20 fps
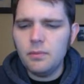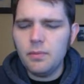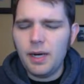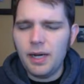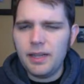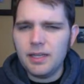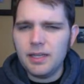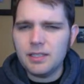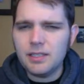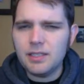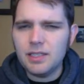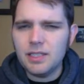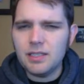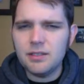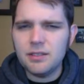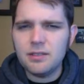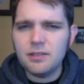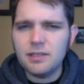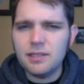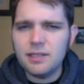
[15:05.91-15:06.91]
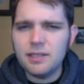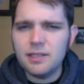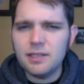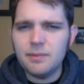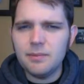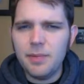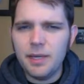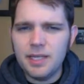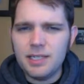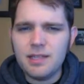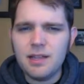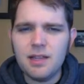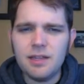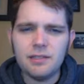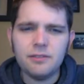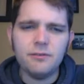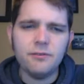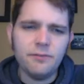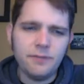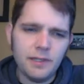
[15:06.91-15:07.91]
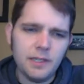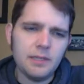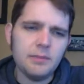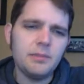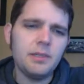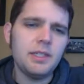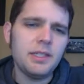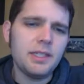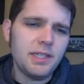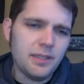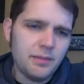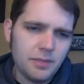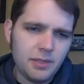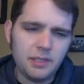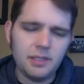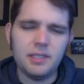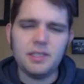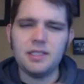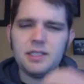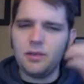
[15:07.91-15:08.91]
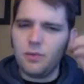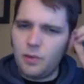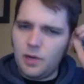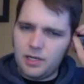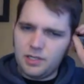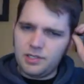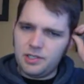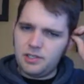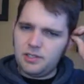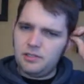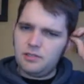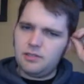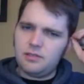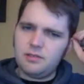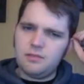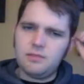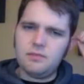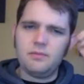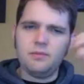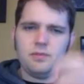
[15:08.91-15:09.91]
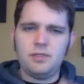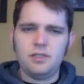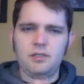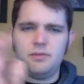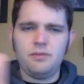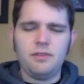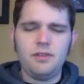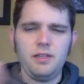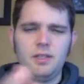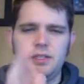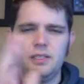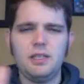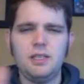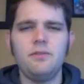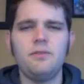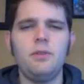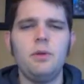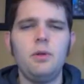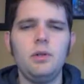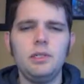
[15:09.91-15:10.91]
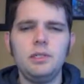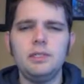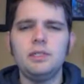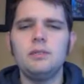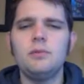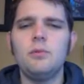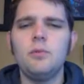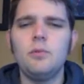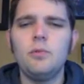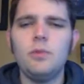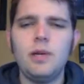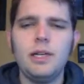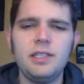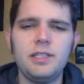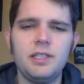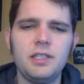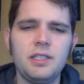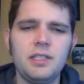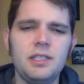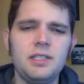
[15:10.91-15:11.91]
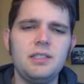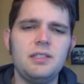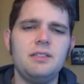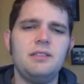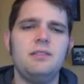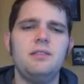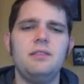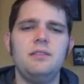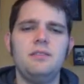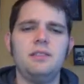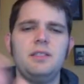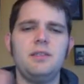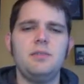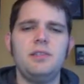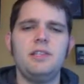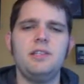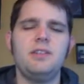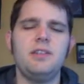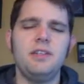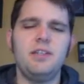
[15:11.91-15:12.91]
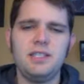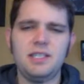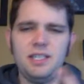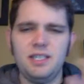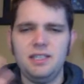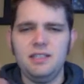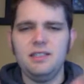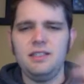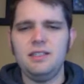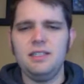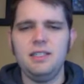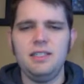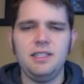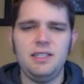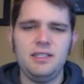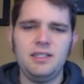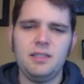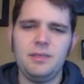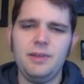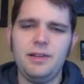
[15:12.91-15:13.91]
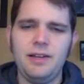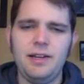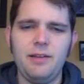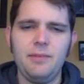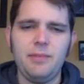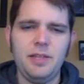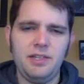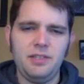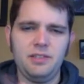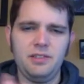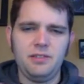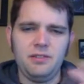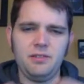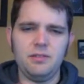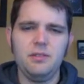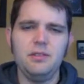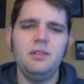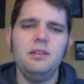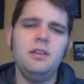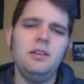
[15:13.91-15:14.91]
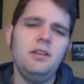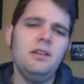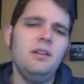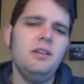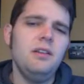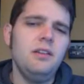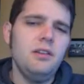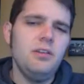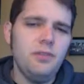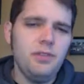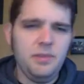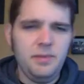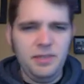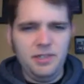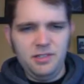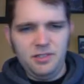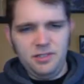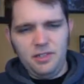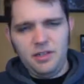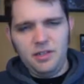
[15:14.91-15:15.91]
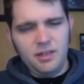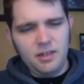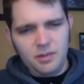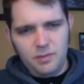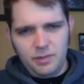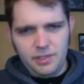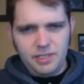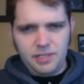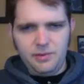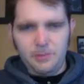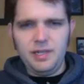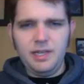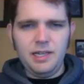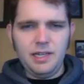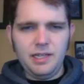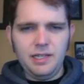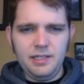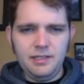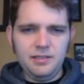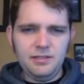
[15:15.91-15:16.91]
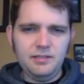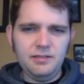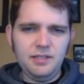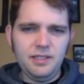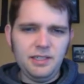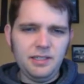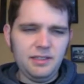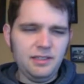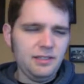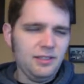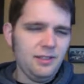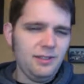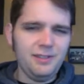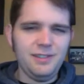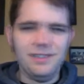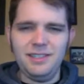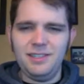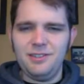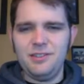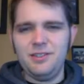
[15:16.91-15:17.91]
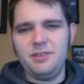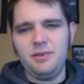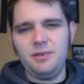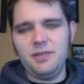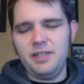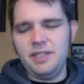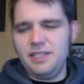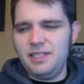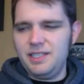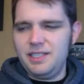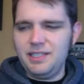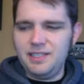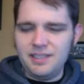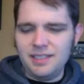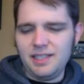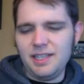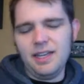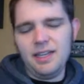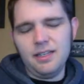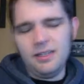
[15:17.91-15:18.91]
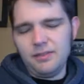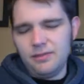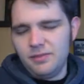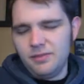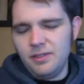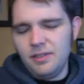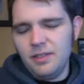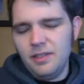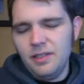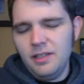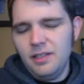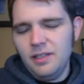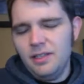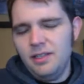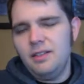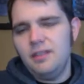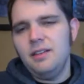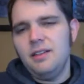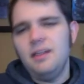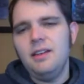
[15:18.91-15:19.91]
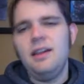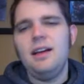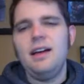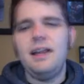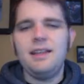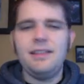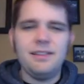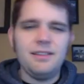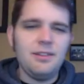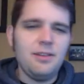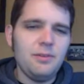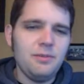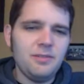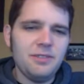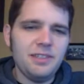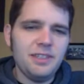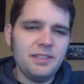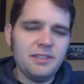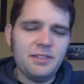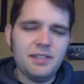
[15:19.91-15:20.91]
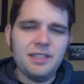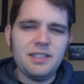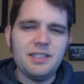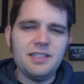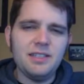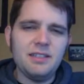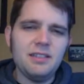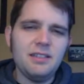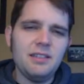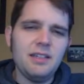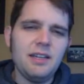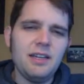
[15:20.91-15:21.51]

I think it's baseline fun, placing buildings and watching things unfold and watching this simulation and seeing details about how patients are, who these patients are and what's going on, and learning their story is kind of, I think, hopefully interesting.